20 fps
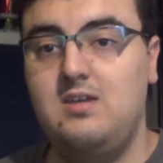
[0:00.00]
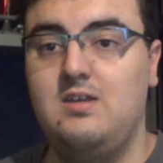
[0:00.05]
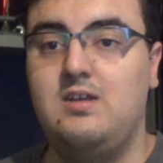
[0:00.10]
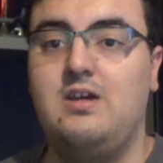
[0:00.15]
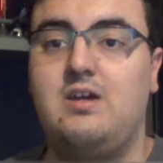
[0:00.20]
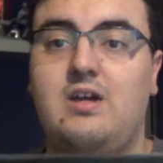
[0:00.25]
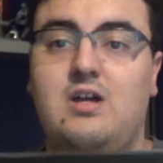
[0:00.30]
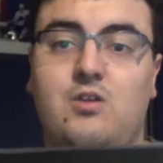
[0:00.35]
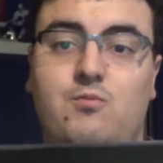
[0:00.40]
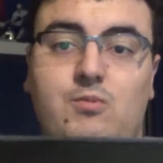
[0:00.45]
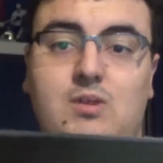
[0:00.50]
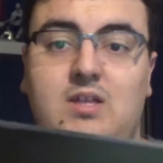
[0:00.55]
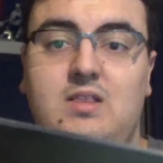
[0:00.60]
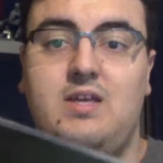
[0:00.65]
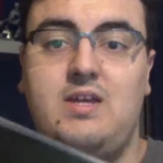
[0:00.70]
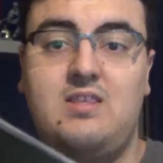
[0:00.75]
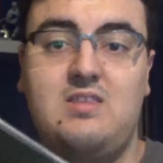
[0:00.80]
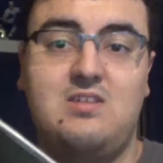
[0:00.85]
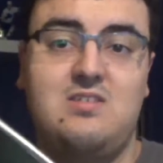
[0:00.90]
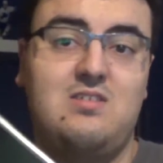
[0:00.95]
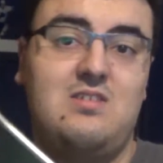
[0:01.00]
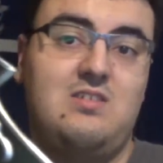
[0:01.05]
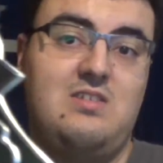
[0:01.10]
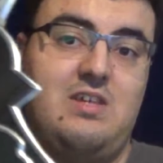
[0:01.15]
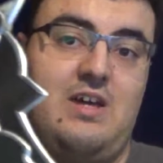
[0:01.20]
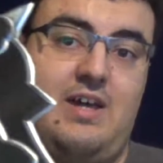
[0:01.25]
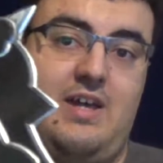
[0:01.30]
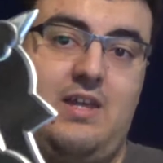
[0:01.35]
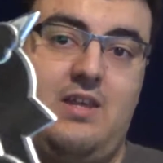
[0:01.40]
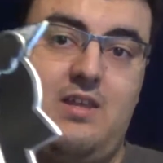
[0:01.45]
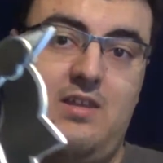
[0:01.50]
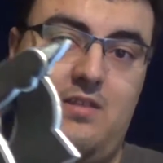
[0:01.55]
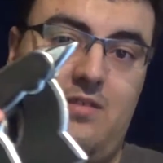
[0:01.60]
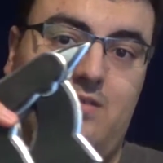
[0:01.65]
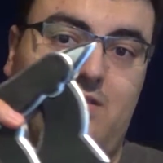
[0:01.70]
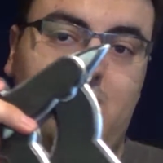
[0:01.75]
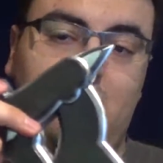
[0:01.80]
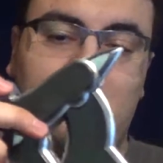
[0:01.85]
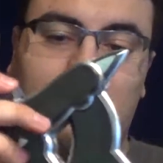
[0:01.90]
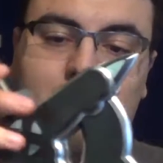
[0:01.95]
I really like this design,
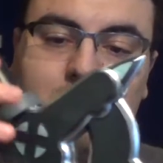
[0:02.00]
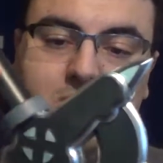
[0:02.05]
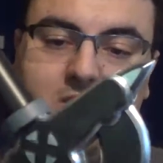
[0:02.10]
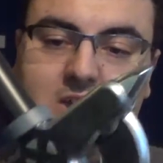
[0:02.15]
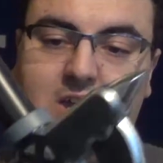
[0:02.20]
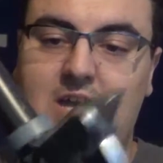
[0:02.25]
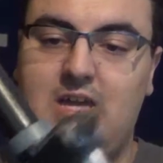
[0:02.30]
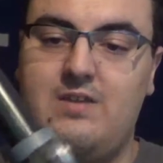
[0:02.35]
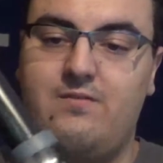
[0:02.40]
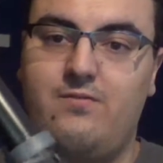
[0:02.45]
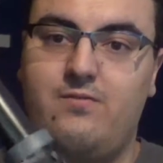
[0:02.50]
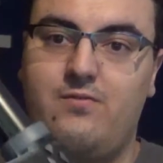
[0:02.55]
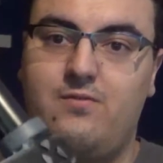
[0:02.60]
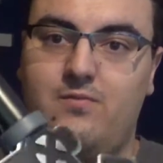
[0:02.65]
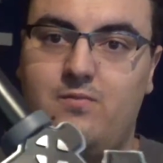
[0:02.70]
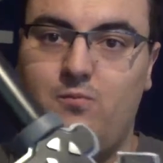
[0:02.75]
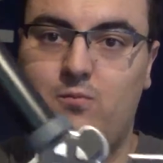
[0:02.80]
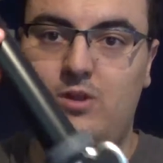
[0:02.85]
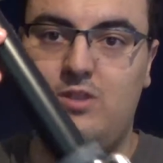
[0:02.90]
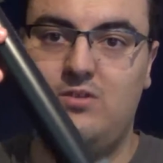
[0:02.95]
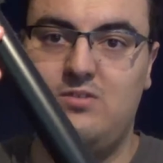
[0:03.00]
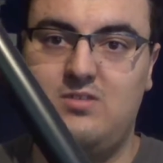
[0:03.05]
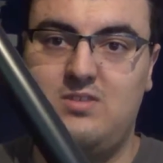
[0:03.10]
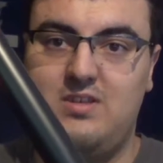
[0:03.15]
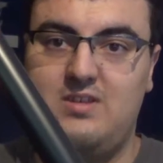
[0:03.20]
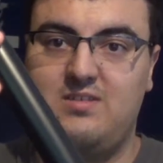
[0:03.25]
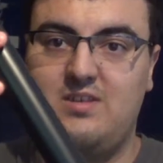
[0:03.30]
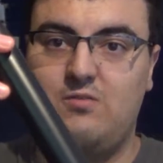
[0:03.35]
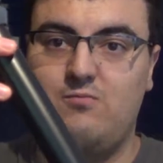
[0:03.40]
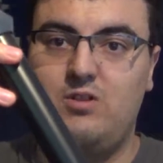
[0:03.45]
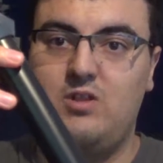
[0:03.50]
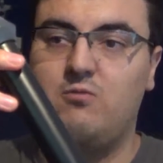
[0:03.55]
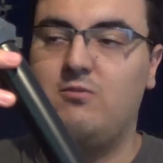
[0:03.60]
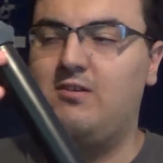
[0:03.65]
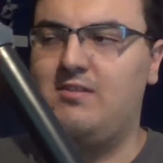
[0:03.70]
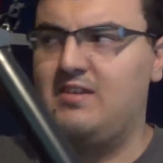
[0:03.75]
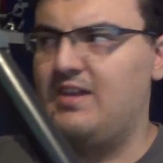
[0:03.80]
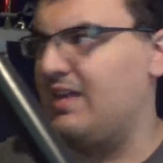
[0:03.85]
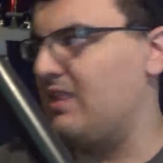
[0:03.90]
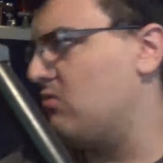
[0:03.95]
and this was kind of one of those things I really
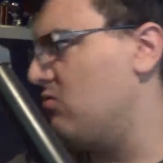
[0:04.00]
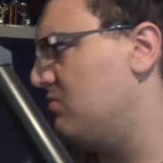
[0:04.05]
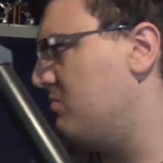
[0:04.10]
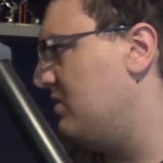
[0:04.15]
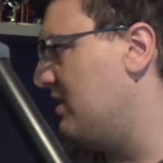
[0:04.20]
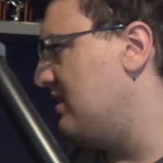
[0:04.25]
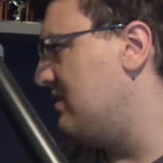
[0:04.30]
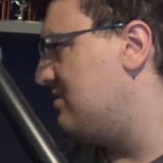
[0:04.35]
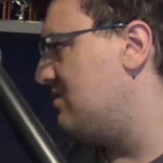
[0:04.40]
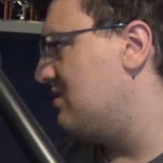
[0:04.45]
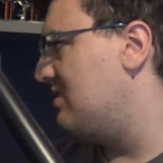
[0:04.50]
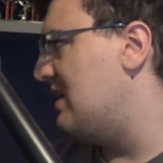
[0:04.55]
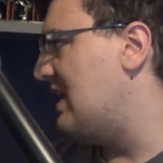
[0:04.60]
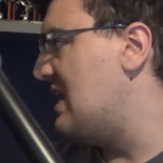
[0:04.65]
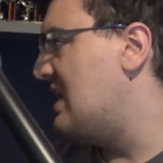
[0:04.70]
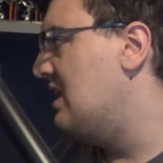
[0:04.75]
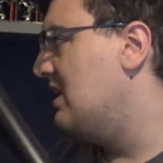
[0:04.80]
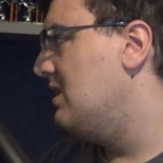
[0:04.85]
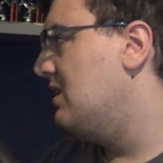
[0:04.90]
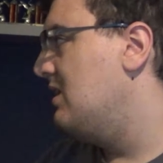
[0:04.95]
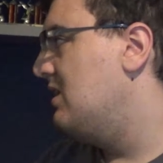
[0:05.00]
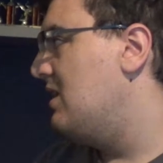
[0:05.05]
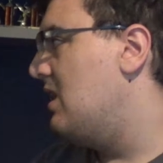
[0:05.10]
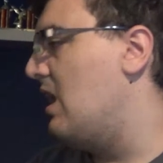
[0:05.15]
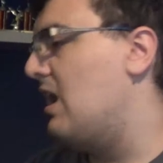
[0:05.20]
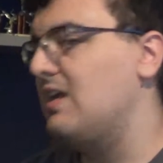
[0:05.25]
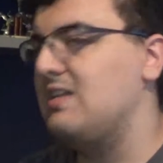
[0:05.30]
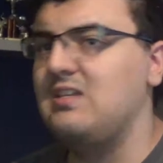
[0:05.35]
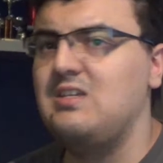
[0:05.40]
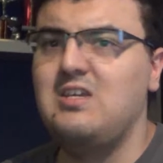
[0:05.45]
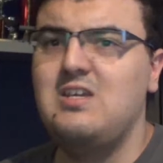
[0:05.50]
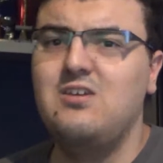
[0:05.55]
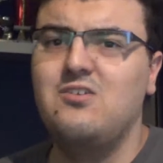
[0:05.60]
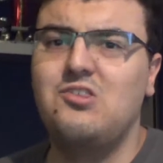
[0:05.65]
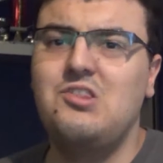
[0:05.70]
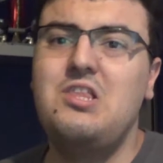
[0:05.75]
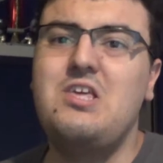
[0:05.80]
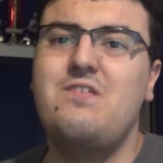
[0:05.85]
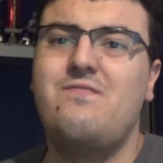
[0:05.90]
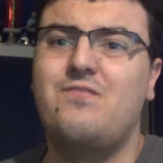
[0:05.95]
wanted to get to replace that
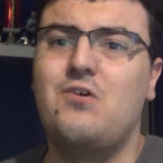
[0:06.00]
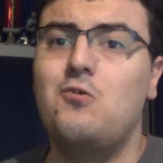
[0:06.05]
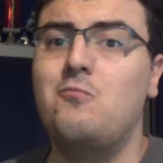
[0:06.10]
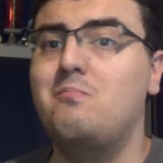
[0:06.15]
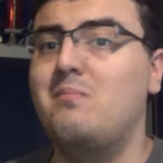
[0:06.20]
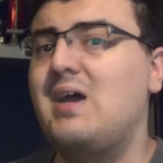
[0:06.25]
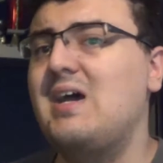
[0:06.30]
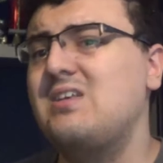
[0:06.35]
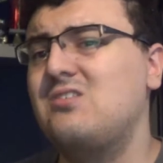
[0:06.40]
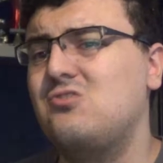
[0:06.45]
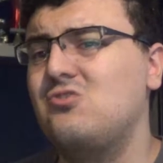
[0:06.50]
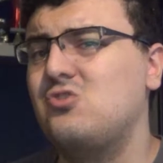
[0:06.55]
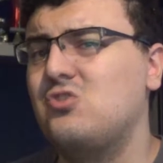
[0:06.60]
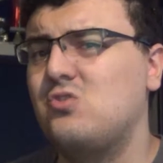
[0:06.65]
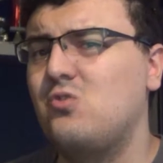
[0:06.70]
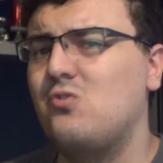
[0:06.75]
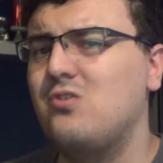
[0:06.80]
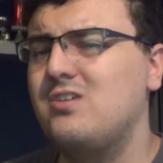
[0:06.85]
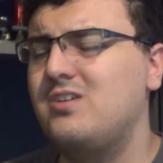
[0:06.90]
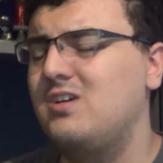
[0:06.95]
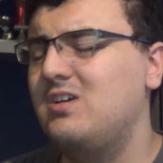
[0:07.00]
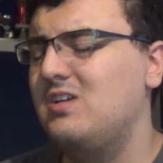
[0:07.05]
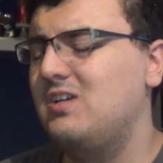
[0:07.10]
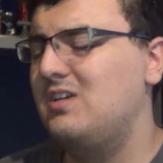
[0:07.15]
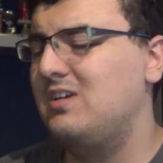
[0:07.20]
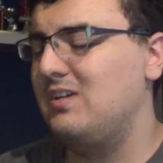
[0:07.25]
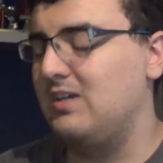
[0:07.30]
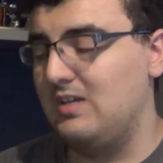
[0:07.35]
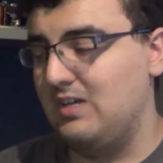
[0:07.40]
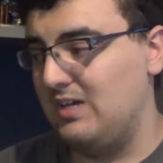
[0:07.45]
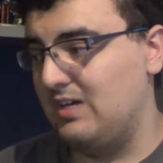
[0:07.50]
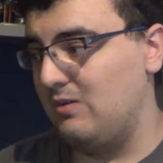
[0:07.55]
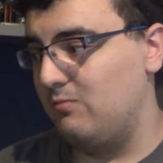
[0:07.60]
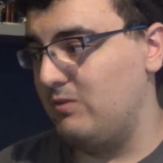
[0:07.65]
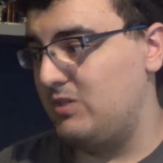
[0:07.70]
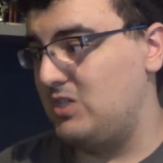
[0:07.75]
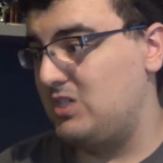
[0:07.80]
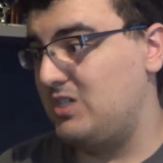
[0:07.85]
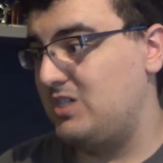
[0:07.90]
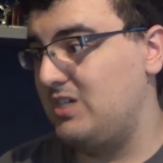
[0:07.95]
unyieldly foam master sword,
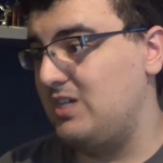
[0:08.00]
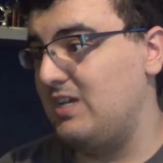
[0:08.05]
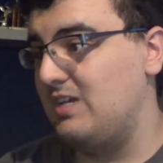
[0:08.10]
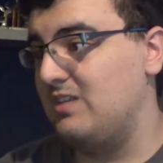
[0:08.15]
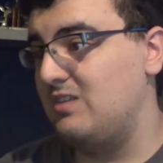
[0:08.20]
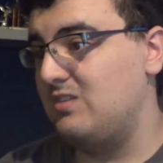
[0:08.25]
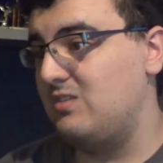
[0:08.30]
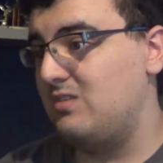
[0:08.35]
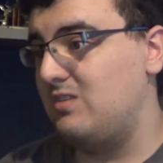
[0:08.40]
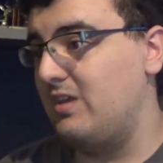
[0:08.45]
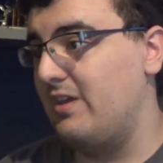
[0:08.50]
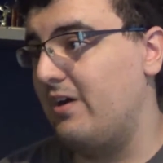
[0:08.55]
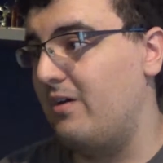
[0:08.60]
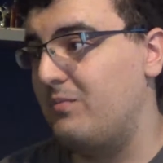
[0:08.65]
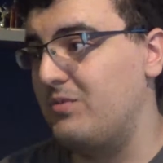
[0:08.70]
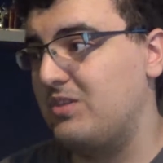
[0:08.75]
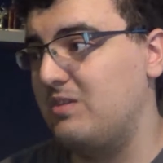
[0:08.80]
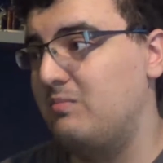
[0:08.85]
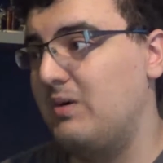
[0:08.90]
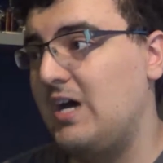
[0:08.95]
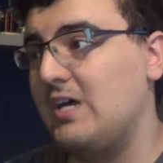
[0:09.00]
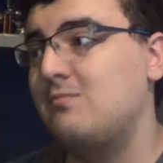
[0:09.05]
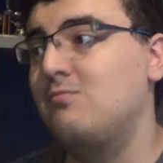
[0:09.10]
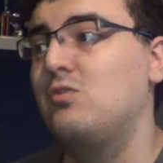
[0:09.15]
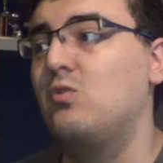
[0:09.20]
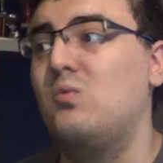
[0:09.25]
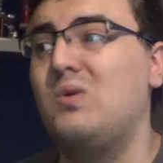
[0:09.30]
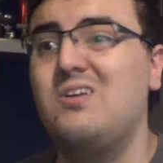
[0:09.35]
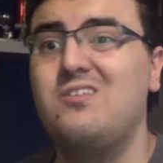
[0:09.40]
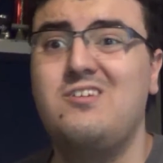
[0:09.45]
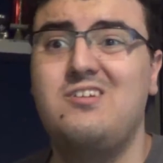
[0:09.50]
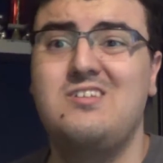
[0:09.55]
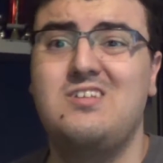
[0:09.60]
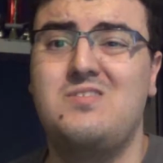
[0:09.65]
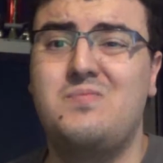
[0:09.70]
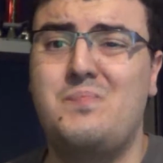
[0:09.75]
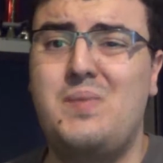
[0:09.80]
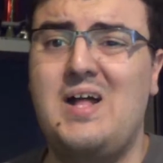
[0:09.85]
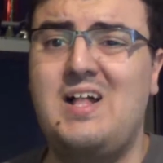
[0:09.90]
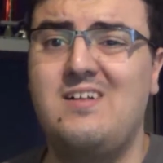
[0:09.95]
which is almost impossible to wield because
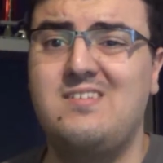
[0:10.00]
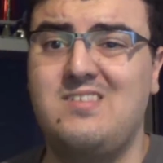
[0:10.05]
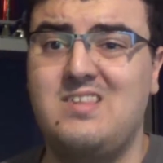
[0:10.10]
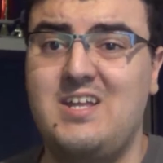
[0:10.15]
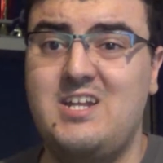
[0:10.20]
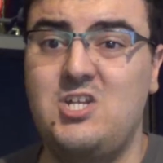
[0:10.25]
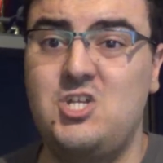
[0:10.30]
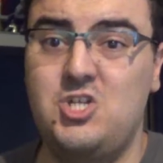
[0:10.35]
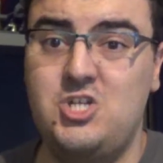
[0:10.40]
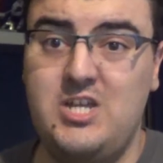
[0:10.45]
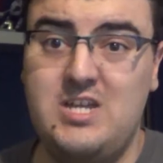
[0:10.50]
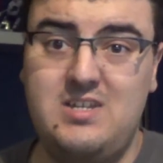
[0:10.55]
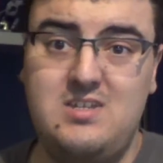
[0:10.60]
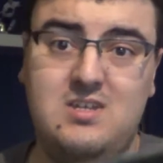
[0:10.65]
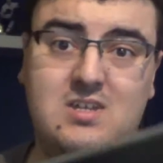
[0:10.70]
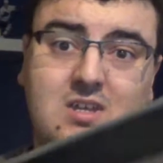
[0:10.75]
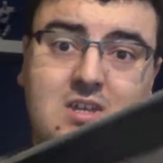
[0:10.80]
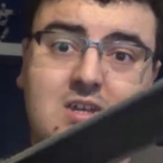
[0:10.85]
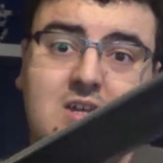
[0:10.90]
it's balanced like shit.